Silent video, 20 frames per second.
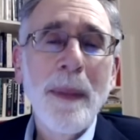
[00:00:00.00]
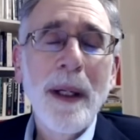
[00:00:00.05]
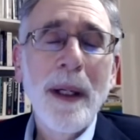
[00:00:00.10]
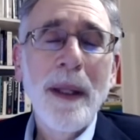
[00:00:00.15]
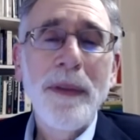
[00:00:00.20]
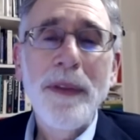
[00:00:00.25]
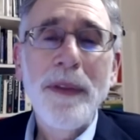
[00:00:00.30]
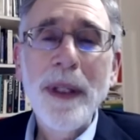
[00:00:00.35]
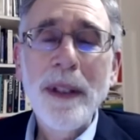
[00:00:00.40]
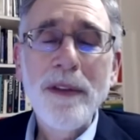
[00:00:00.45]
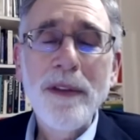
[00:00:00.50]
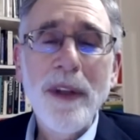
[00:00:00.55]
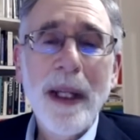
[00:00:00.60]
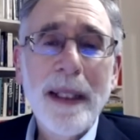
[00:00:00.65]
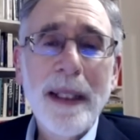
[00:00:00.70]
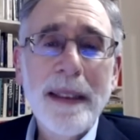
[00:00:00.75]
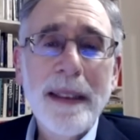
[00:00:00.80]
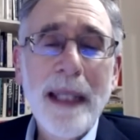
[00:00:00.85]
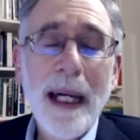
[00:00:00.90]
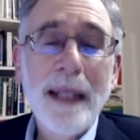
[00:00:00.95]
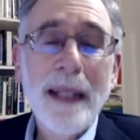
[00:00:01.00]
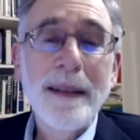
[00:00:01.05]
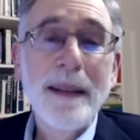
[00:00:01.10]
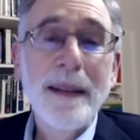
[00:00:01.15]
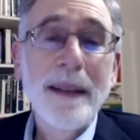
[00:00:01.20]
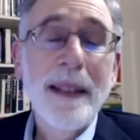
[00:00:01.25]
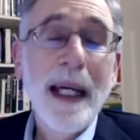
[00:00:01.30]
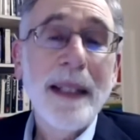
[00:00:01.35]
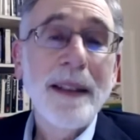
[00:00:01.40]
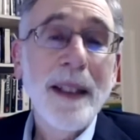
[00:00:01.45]
and things like that.
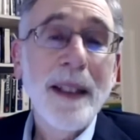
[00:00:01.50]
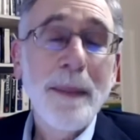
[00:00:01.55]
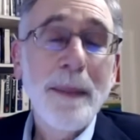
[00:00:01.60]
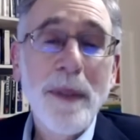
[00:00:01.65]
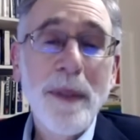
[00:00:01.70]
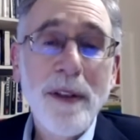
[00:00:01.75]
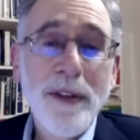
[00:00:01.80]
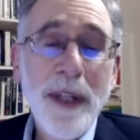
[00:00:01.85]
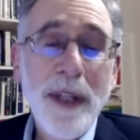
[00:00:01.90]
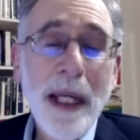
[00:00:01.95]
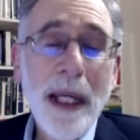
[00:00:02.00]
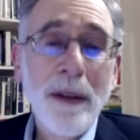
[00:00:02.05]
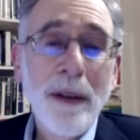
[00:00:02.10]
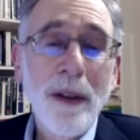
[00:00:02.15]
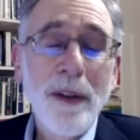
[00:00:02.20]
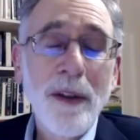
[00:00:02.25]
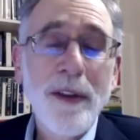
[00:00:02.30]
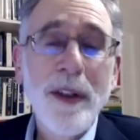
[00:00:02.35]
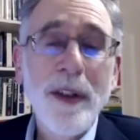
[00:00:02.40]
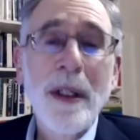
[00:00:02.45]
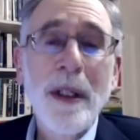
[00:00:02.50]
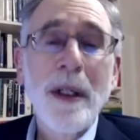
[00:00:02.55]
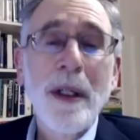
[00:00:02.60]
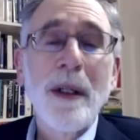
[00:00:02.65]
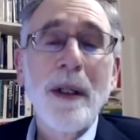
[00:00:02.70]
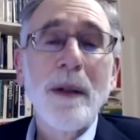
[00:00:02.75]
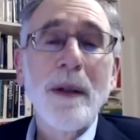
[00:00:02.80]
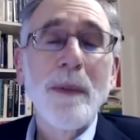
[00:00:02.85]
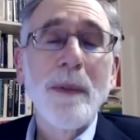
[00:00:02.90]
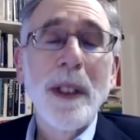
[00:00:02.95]
Did that tip the scales?
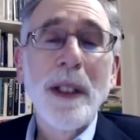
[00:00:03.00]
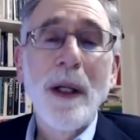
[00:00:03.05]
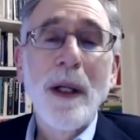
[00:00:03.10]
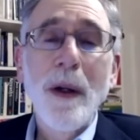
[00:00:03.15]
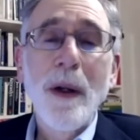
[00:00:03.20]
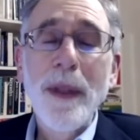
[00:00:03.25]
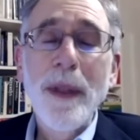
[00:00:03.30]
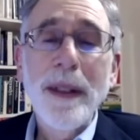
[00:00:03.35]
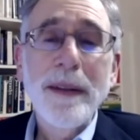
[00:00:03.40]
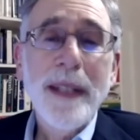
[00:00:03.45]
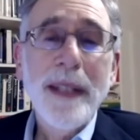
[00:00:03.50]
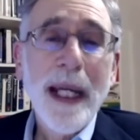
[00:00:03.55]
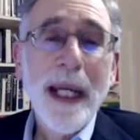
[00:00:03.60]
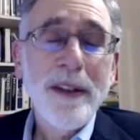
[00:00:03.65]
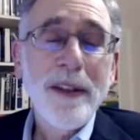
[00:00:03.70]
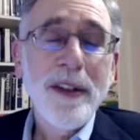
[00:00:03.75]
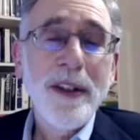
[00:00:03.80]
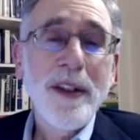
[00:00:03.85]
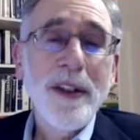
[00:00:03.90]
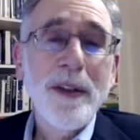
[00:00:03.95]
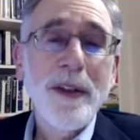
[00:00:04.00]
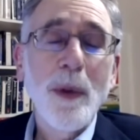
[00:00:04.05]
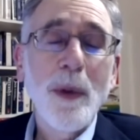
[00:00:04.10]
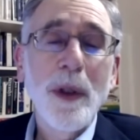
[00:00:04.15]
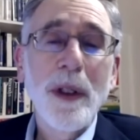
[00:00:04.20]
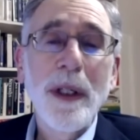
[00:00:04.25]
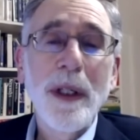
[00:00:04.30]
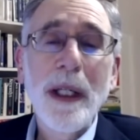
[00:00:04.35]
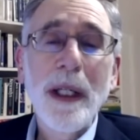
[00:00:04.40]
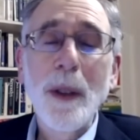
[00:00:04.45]
We know that Texas,
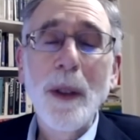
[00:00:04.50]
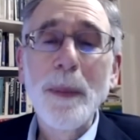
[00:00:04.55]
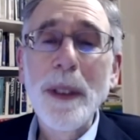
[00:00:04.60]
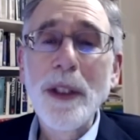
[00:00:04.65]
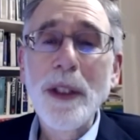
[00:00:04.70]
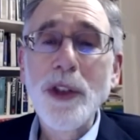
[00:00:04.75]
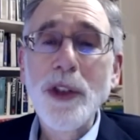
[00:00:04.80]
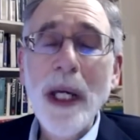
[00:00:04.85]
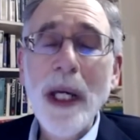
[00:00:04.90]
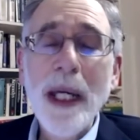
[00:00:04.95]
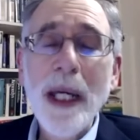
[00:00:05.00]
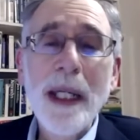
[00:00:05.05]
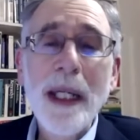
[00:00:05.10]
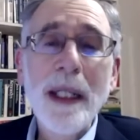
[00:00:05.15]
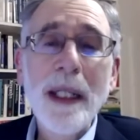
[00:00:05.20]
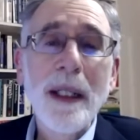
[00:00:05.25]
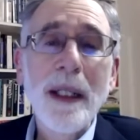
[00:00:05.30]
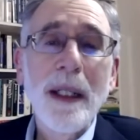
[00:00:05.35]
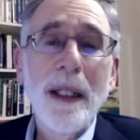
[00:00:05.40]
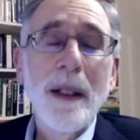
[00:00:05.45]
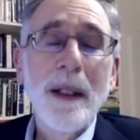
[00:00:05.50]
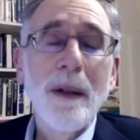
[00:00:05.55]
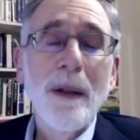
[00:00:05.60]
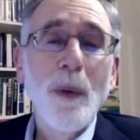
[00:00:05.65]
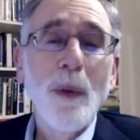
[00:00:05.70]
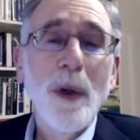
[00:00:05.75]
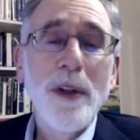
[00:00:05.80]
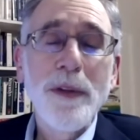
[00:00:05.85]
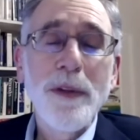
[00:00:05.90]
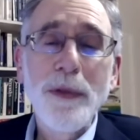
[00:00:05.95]
where LBJ
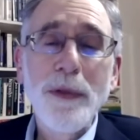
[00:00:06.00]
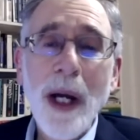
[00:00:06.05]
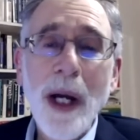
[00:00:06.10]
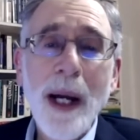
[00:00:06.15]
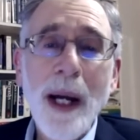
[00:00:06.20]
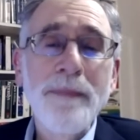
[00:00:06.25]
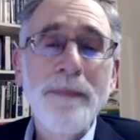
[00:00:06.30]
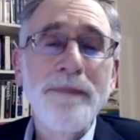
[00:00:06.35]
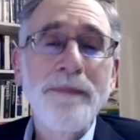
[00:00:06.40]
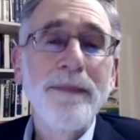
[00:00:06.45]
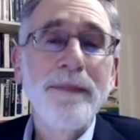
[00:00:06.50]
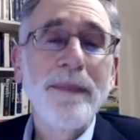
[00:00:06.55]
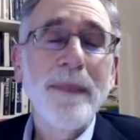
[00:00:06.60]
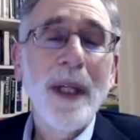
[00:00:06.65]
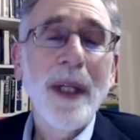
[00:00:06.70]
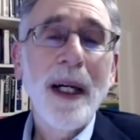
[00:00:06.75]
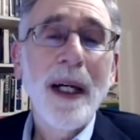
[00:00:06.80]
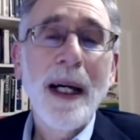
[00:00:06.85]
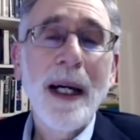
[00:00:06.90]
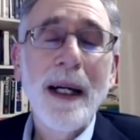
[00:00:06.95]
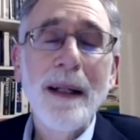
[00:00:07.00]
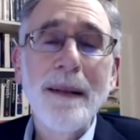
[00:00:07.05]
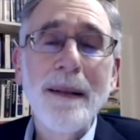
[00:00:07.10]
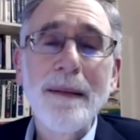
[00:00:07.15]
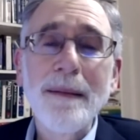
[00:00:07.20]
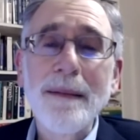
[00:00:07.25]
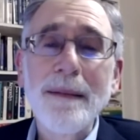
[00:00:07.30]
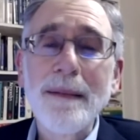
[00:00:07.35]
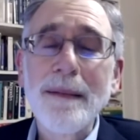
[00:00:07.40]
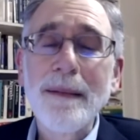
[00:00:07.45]
was from. Uh,
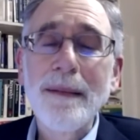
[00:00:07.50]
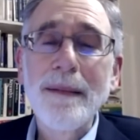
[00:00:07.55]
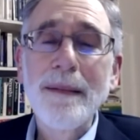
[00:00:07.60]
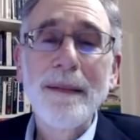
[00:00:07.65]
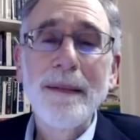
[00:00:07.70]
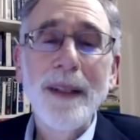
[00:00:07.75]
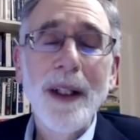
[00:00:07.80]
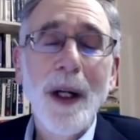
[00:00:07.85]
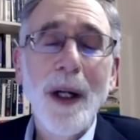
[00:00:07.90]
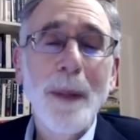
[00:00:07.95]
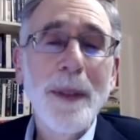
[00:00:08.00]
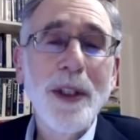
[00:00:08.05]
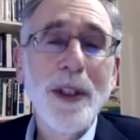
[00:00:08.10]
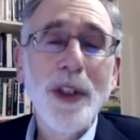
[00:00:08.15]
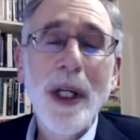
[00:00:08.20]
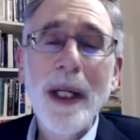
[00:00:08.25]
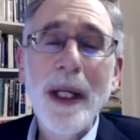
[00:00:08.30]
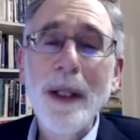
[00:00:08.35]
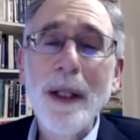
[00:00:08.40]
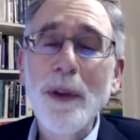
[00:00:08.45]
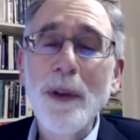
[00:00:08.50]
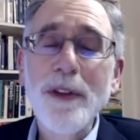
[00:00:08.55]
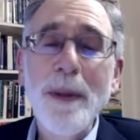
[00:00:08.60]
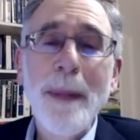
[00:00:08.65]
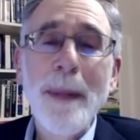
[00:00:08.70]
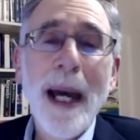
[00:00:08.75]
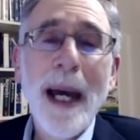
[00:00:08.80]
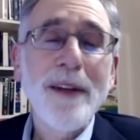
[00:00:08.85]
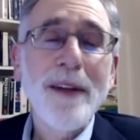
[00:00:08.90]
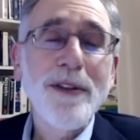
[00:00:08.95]
LBJ was a
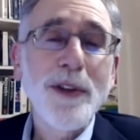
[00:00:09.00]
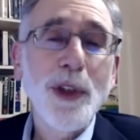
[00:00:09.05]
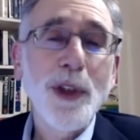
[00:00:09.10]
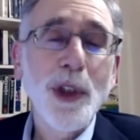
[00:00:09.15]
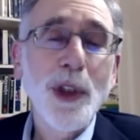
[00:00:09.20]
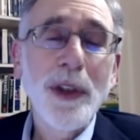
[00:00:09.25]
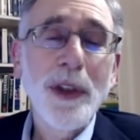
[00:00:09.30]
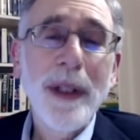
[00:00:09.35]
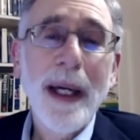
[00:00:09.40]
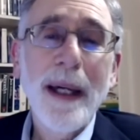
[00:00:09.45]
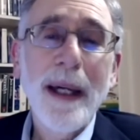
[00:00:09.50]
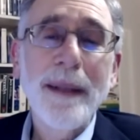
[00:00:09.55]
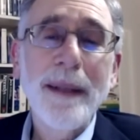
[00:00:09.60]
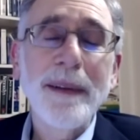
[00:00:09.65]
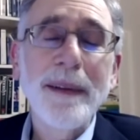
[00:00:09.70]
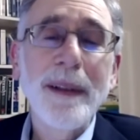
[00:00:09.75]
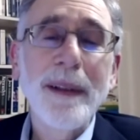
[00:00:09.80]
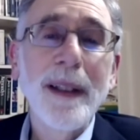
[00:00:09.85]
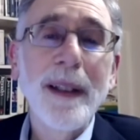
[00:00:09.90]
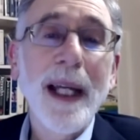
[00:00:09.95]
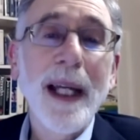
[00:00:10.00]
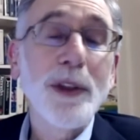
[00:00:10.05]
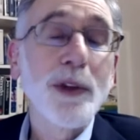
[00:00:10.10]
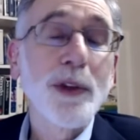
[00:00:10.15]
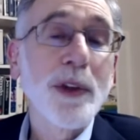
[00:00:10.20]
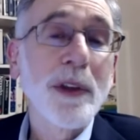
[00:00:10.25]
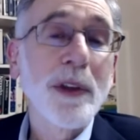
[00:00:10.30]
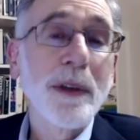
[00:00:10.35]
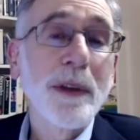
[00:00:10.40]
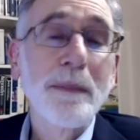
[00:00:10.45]
master at
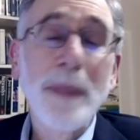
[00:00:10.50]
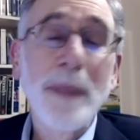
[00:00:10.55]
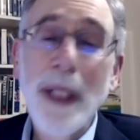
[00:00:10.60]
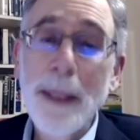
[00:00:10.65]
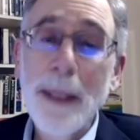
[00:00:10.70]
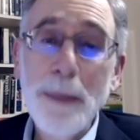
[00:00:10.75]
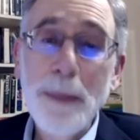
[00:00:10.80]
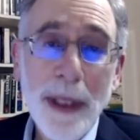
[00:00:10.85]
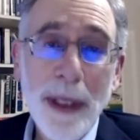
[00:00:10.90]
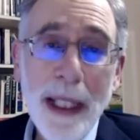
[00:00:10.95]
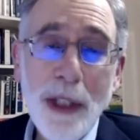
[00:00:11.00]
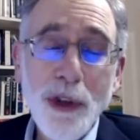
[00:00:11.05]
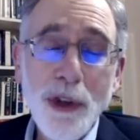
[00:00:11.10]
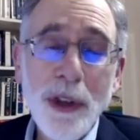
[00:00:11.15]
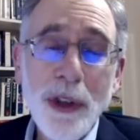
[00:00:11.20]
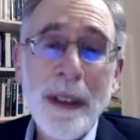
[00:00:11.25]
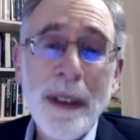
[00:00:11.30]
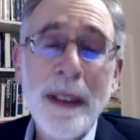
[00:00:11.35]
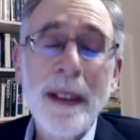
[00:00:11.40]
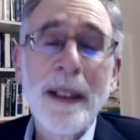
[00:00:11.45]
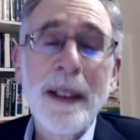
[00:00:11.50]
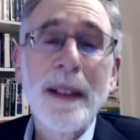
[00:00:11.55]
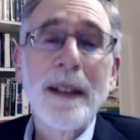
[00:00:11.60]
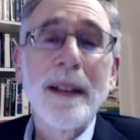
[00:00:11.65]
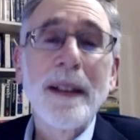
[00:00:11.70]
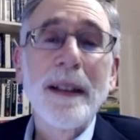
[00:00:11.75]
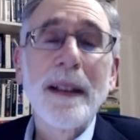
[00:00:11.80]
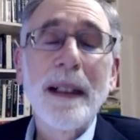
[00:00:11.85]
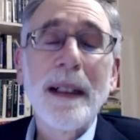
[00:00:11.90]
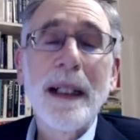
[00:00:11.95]
electoral manipulation.
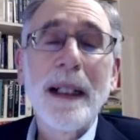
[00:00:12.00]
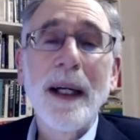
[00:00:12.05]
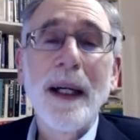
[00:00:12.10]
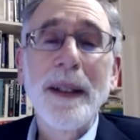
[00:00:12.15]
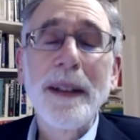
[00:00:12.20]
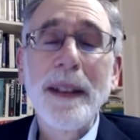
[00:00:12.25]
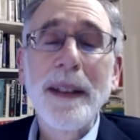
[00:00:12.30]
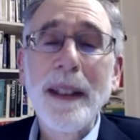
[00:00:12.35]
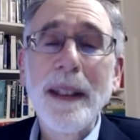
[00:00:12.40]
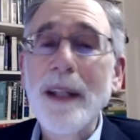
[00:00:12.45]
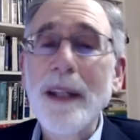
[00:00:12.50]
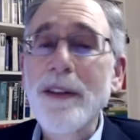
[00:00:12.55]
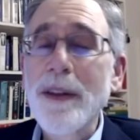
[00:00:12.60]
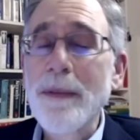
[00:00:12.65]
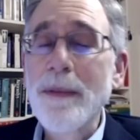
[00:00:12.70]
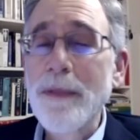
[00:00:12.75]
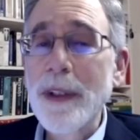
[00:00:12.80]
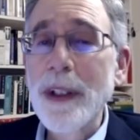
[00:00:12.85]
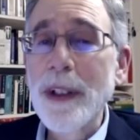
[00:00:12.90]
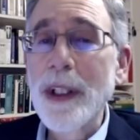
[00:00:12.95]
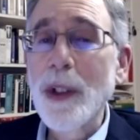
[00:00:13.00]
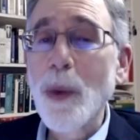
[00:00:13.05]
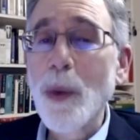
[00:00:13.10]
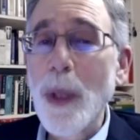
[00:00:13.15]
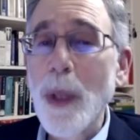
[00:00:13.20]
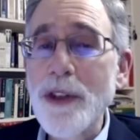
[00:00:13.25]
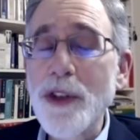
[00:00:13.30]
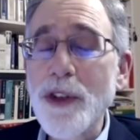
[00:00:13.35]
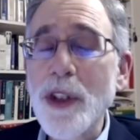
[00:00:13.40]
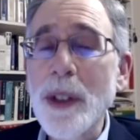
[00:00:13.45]
Uh, he had some very
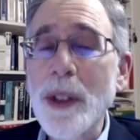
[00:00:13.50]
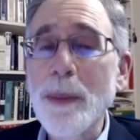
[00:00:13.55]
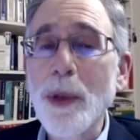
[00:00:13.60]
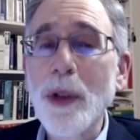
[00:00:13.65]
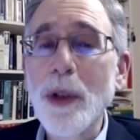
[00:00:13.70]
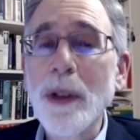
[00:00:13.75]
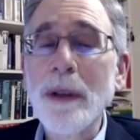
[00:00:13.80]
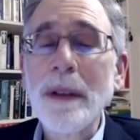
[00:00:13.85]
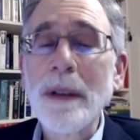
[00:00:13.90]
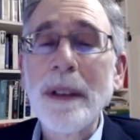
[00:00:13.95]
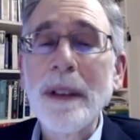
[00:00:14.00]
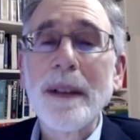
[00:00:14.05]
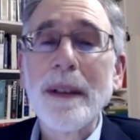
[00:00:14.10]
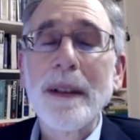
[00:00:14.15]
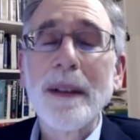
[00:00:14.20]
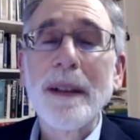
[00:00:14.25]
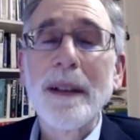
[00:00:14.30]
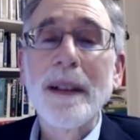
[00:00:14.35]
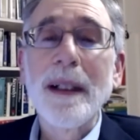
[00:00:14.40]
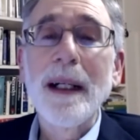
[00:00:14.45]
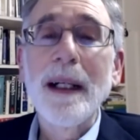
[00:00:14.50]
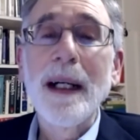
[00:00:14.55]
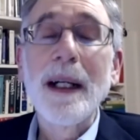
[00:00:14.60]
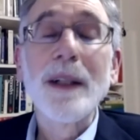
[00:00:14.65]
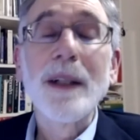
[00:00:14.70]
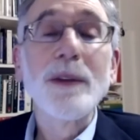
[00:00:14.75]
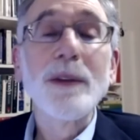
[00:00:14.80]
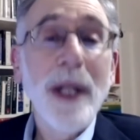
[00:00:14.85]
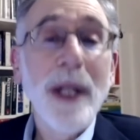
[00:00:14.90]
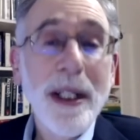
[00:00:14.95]
questionable uh,
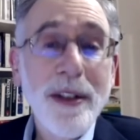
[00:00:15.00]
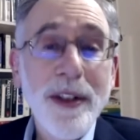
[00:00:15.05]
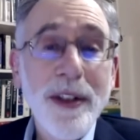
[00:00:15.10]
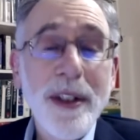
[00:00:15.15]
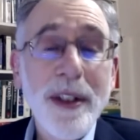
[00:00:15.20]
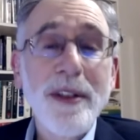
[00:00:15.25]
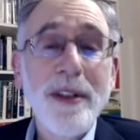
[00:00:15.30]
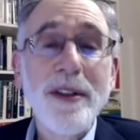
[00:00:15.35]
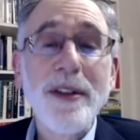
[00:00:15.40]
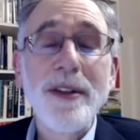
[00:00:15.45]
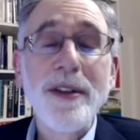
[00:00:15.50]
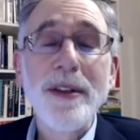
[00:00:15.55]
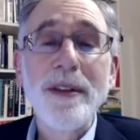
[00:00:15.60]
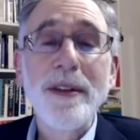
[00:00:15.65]
races